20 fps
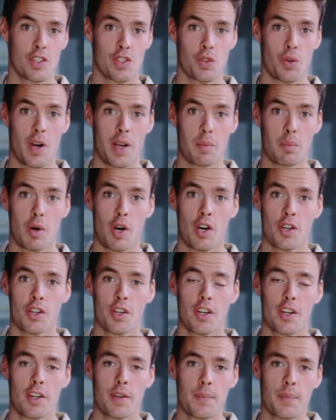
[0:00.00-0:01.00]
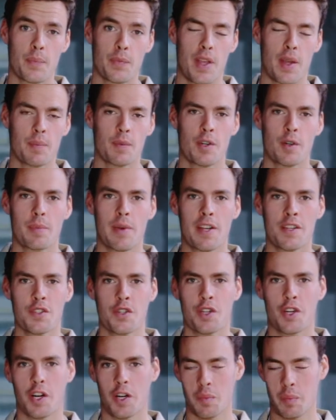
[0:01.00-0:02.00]
So I bought her, named her
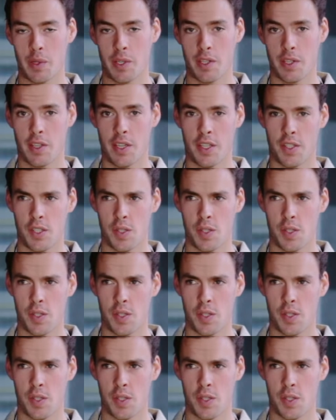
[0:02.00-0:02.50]
Magic Carpet,